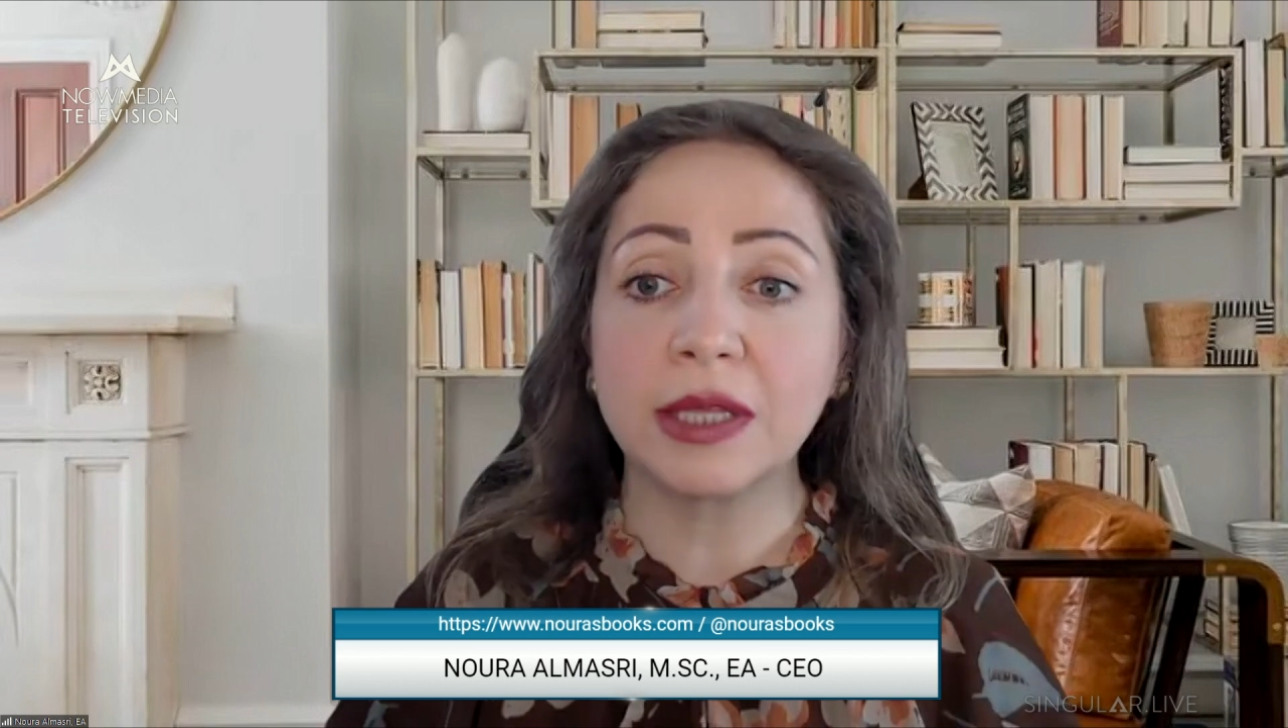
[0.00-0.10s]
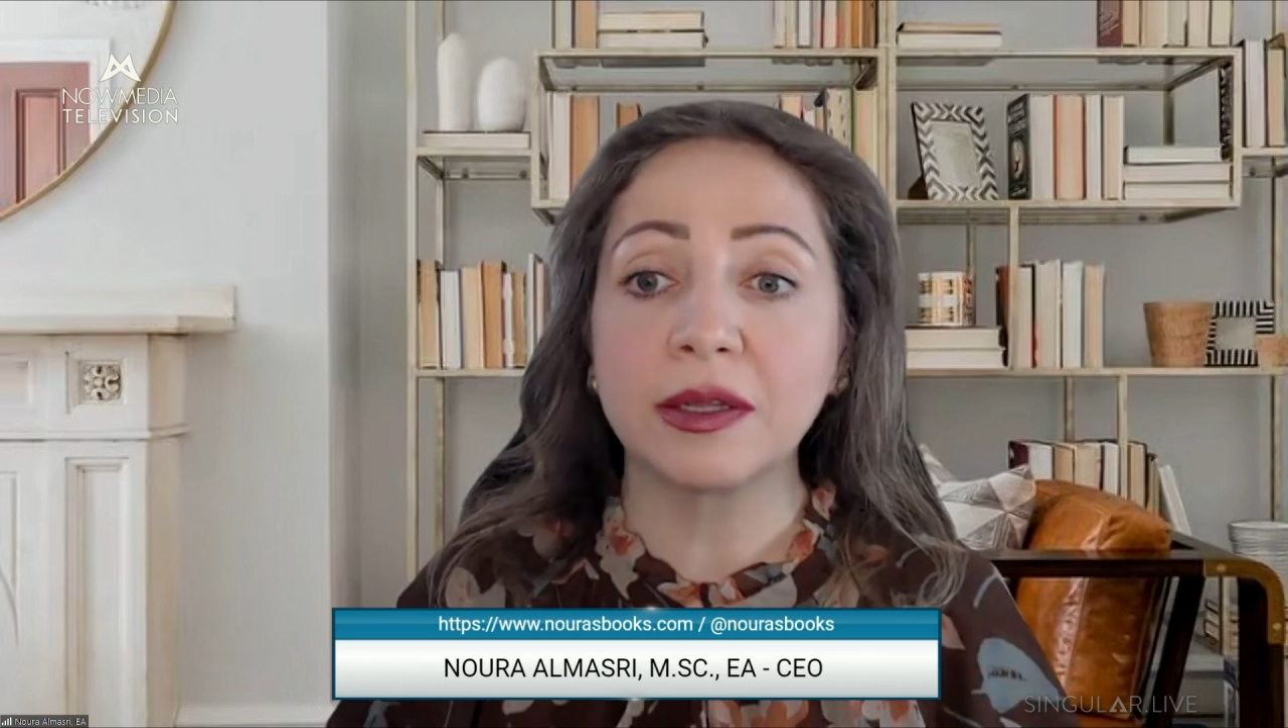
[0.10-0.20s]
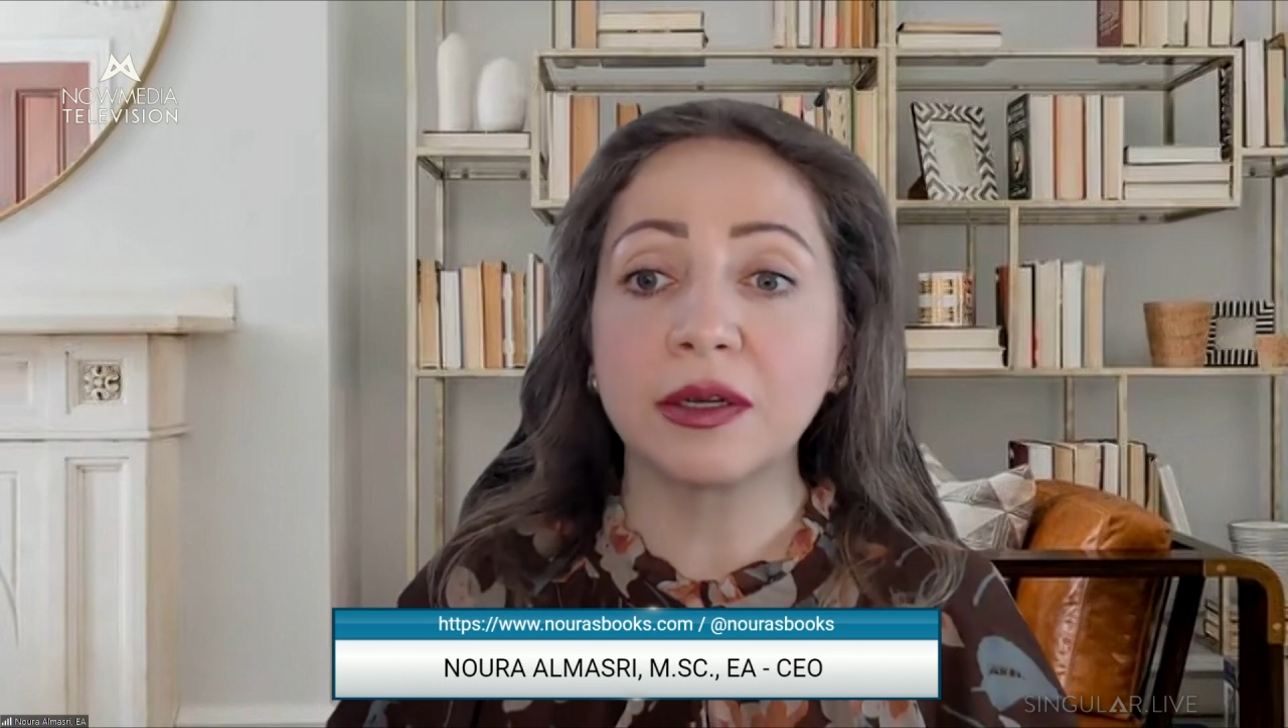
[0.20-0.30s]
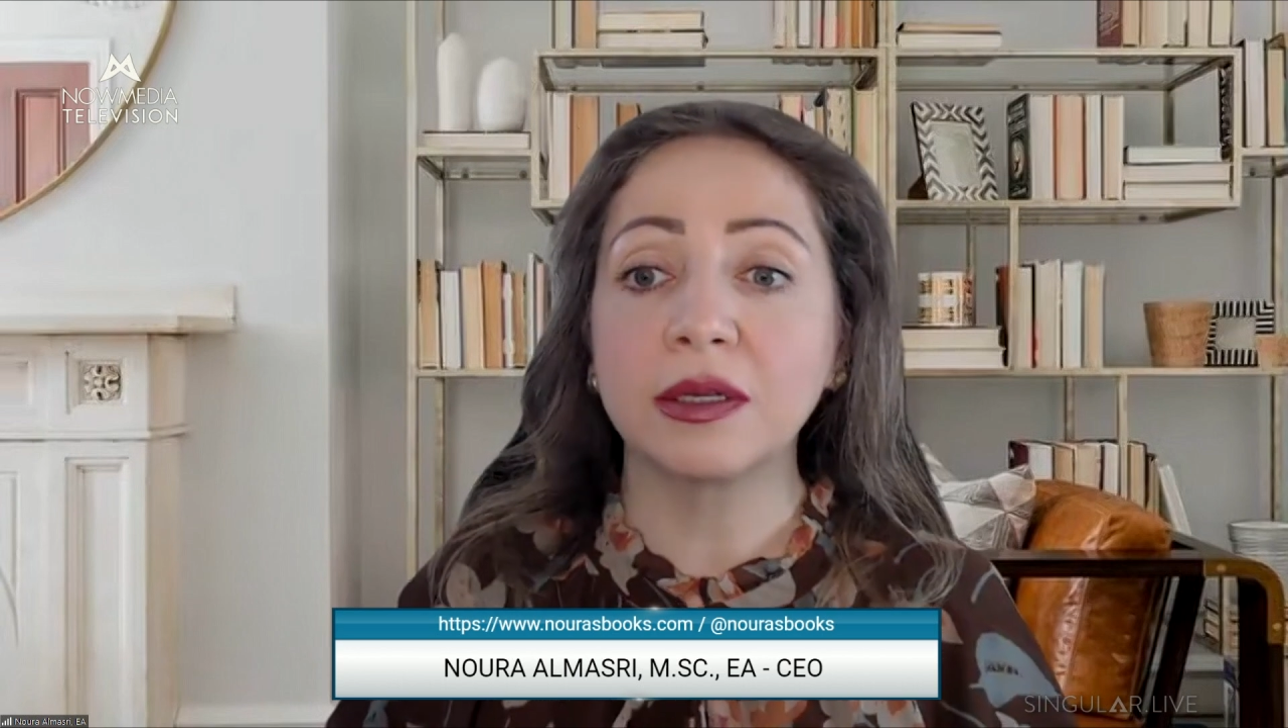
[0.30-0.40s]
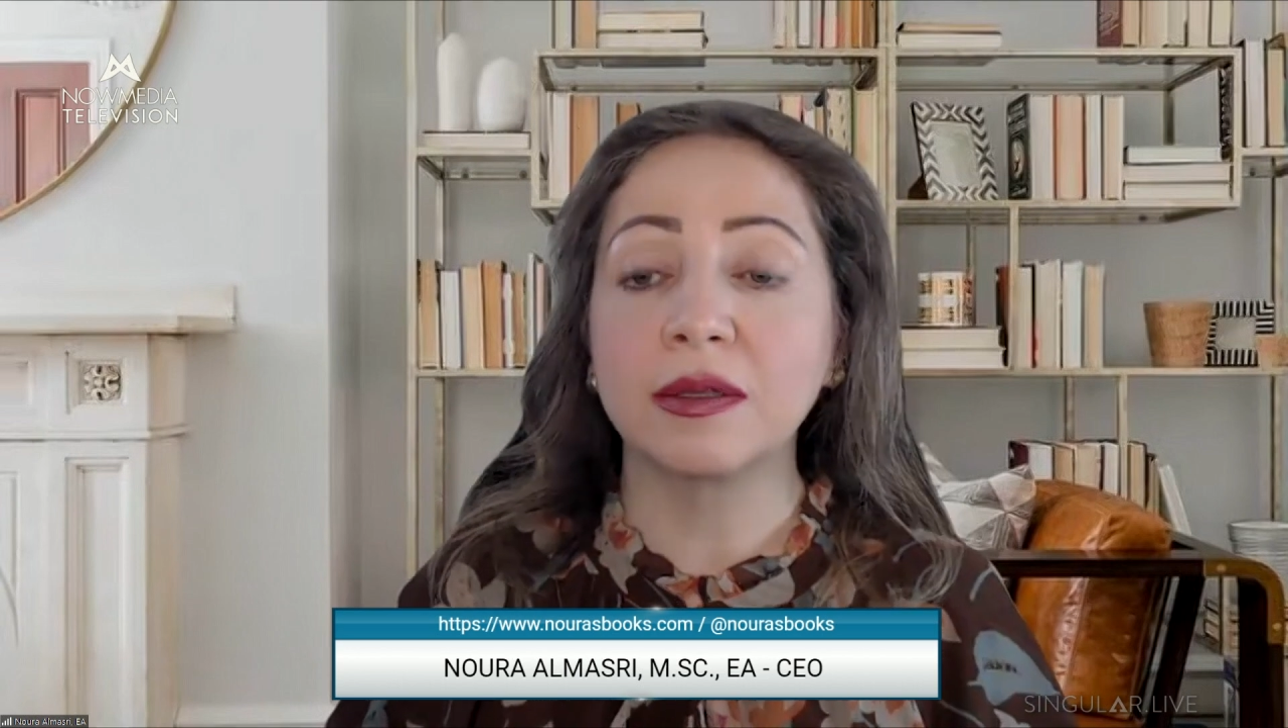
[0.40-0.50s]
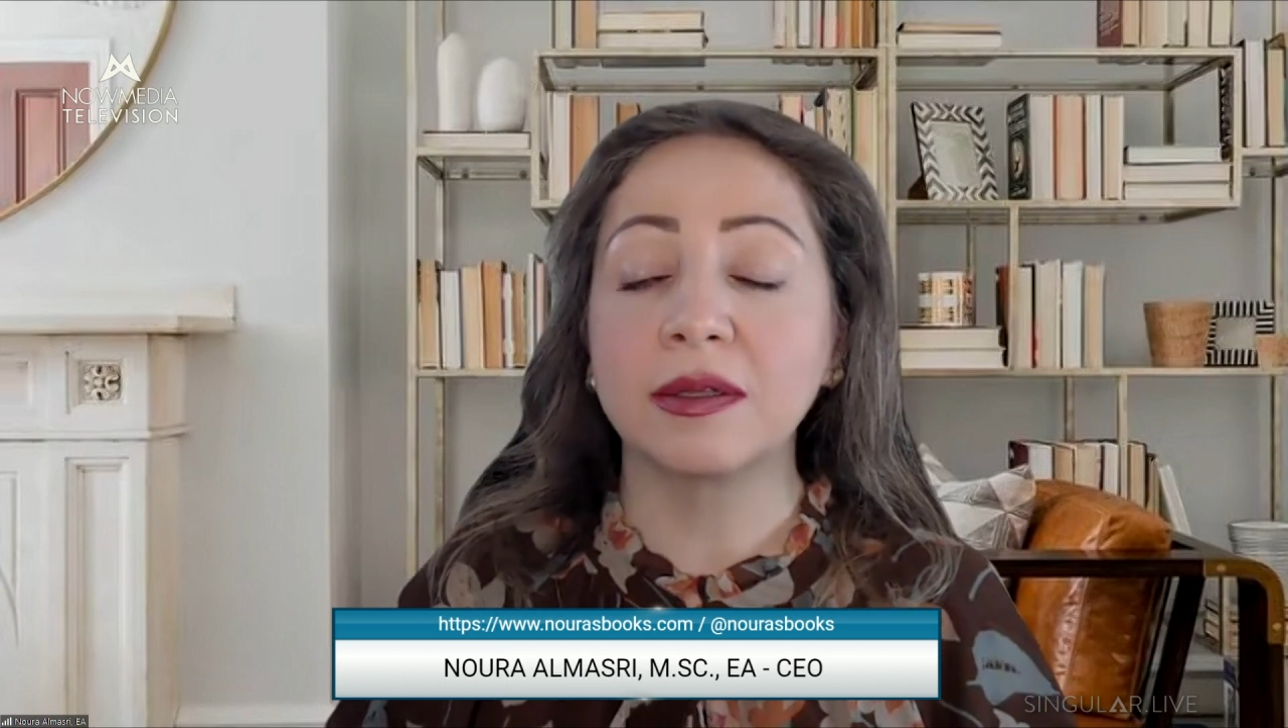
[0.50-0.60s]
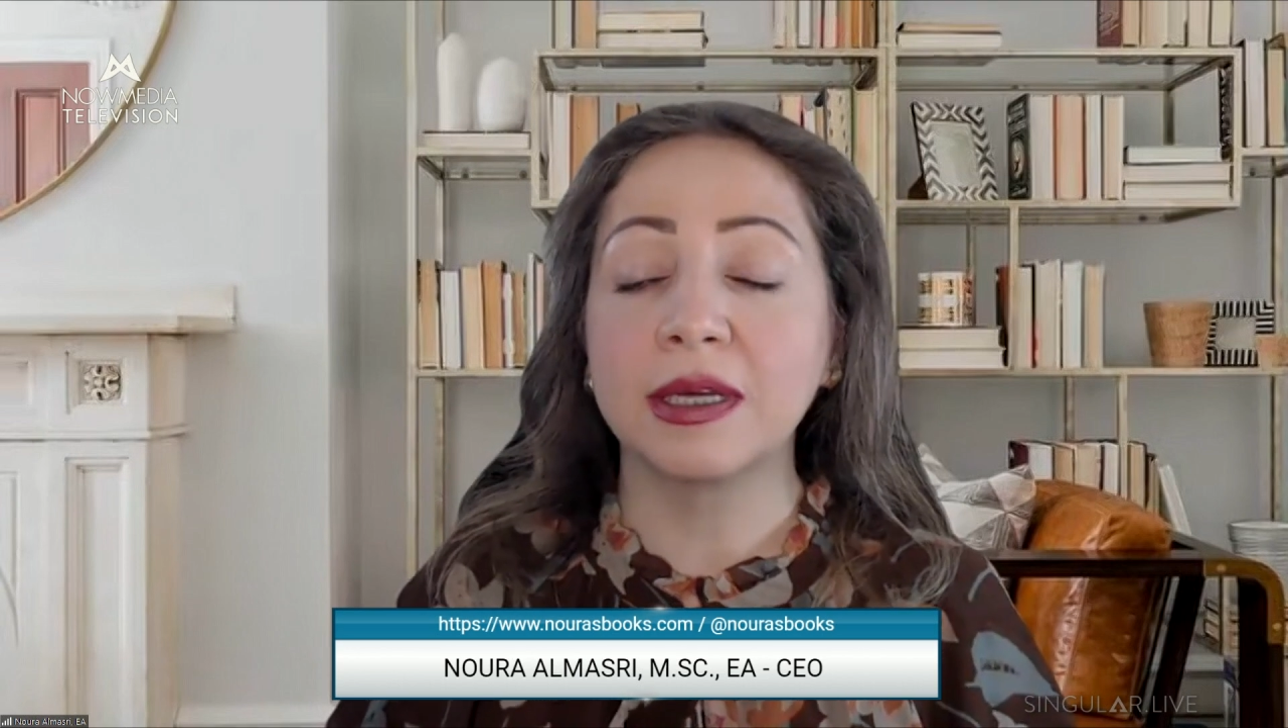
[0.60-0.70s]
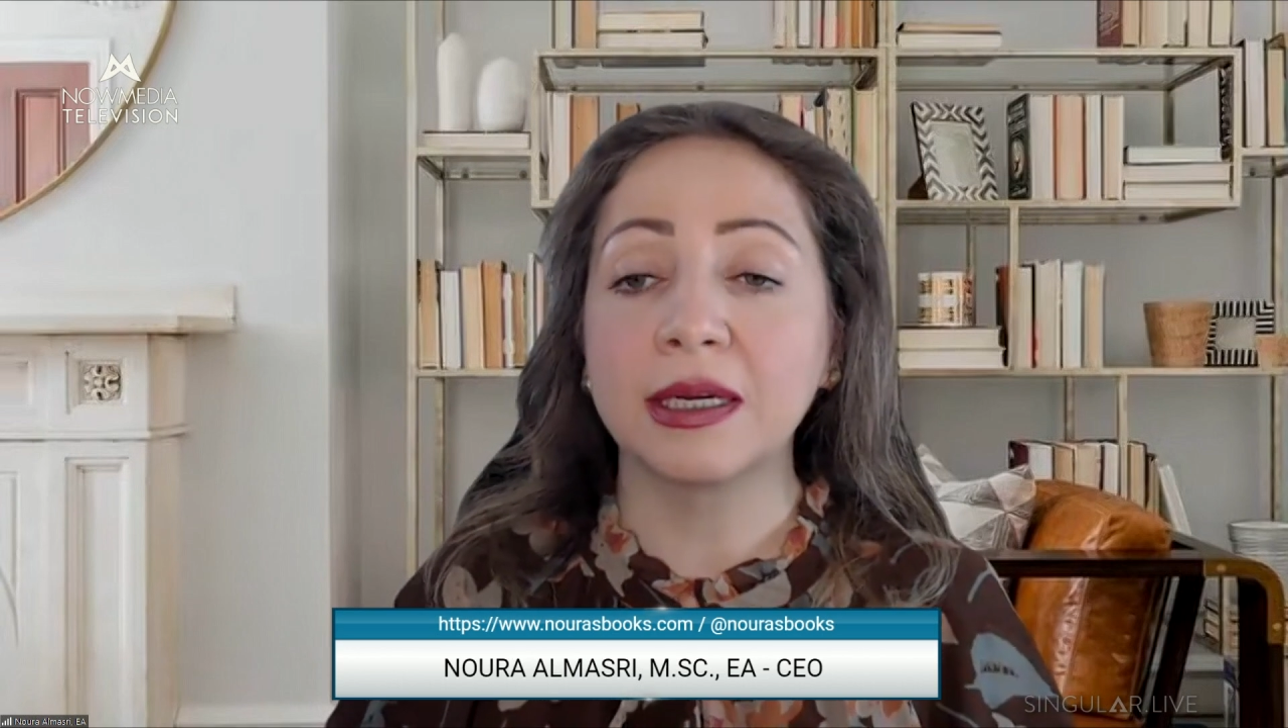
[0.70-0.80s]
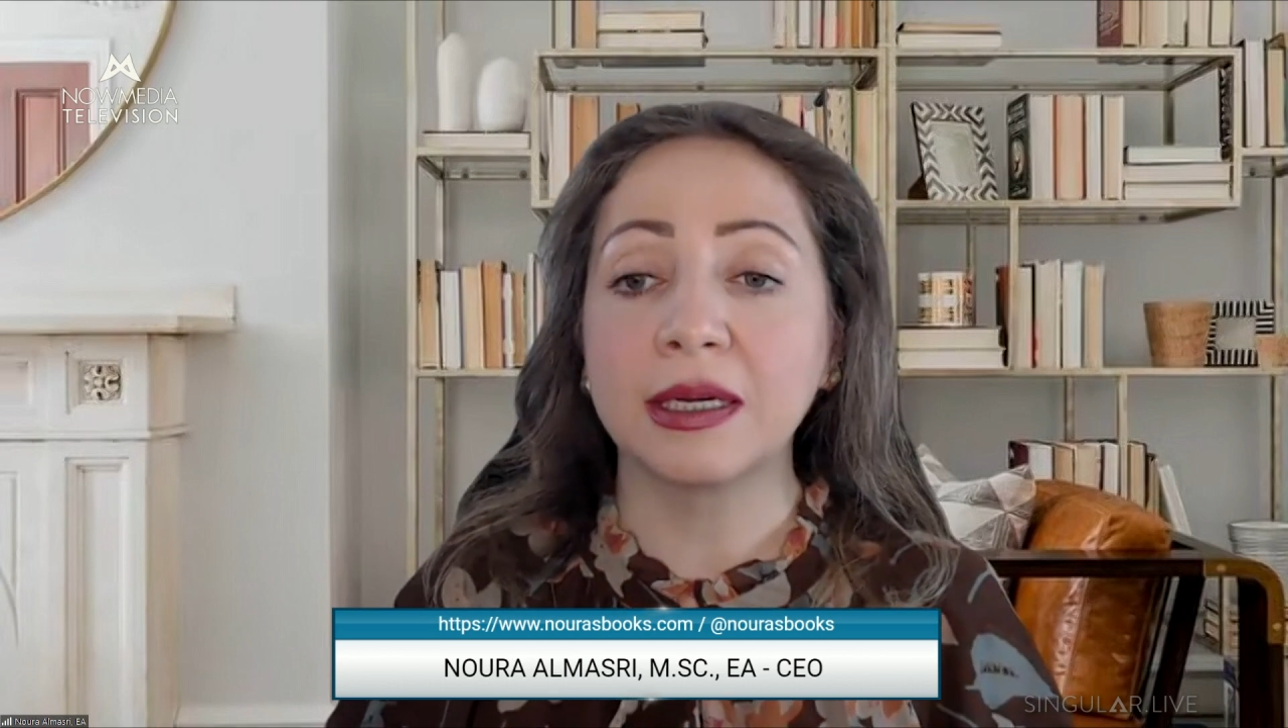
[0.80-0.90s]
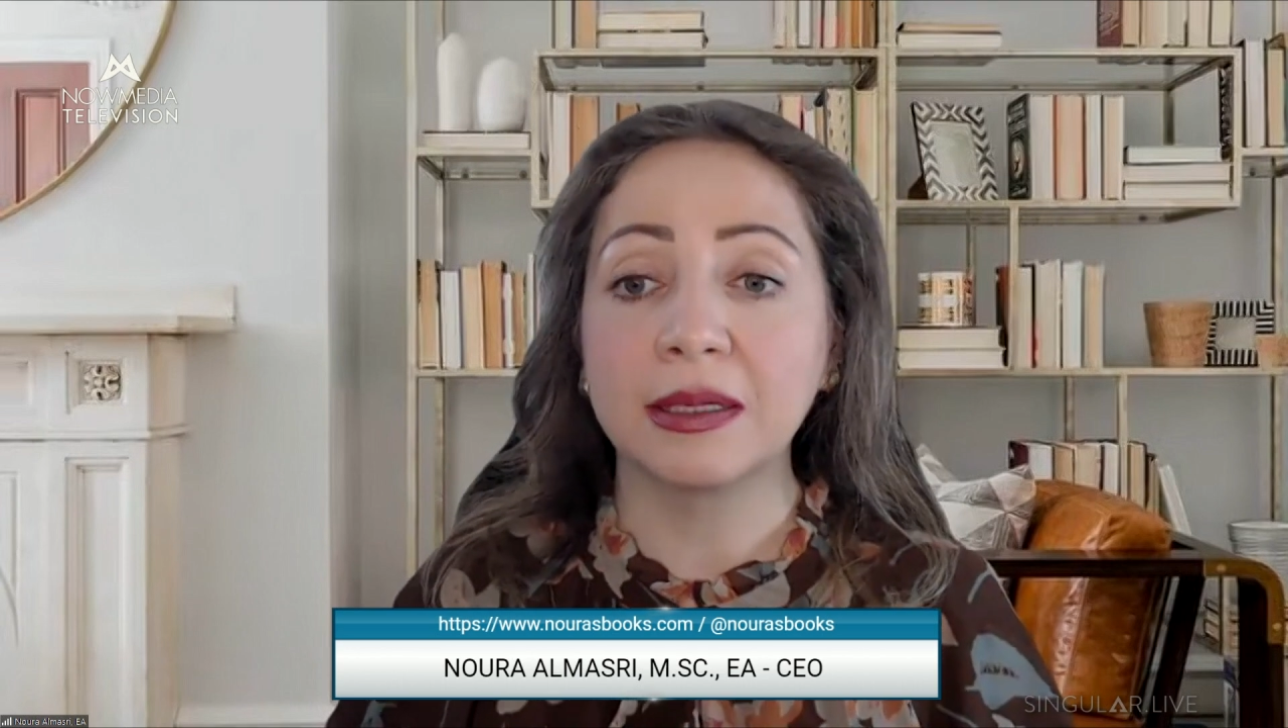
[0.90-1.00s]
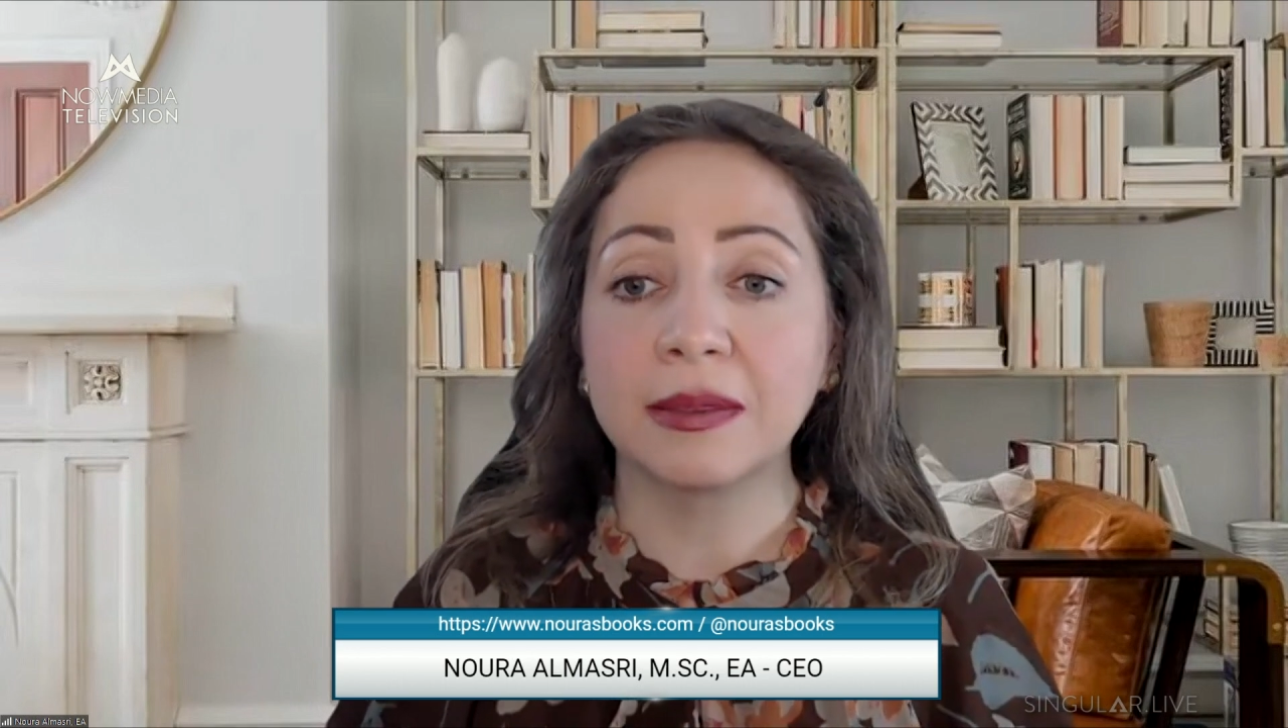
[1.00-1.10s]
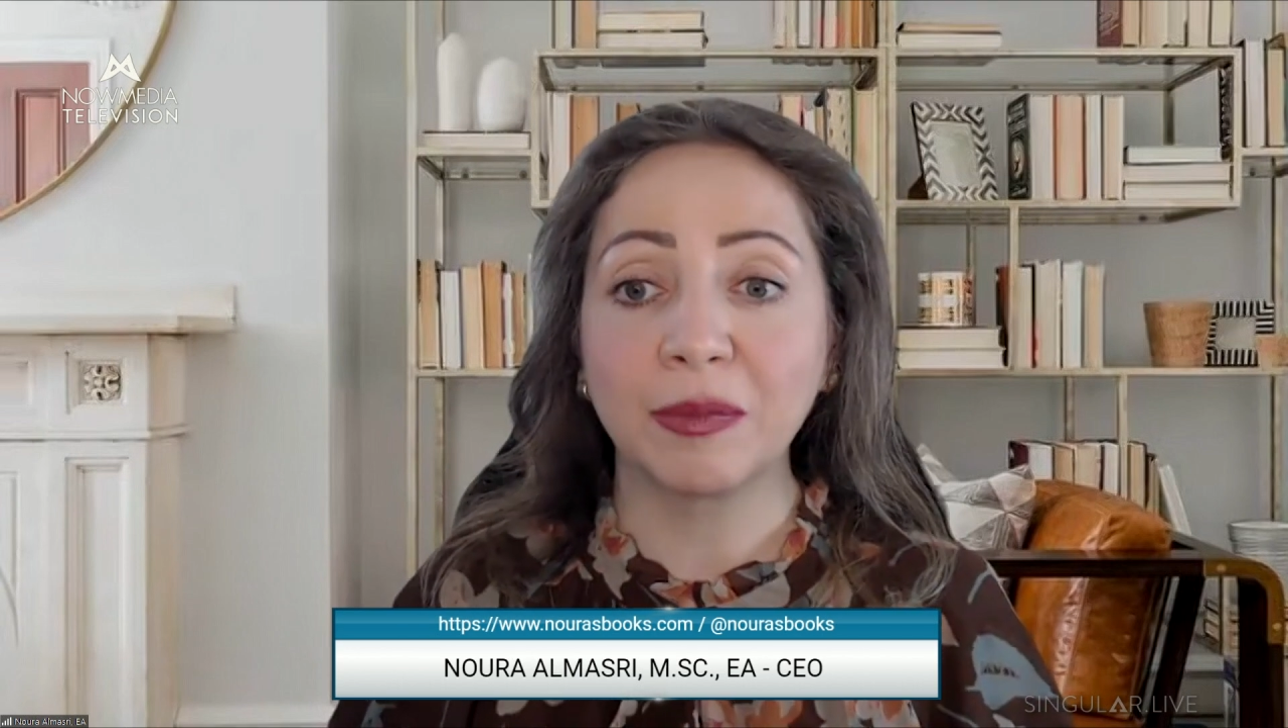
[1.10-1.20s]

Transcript: the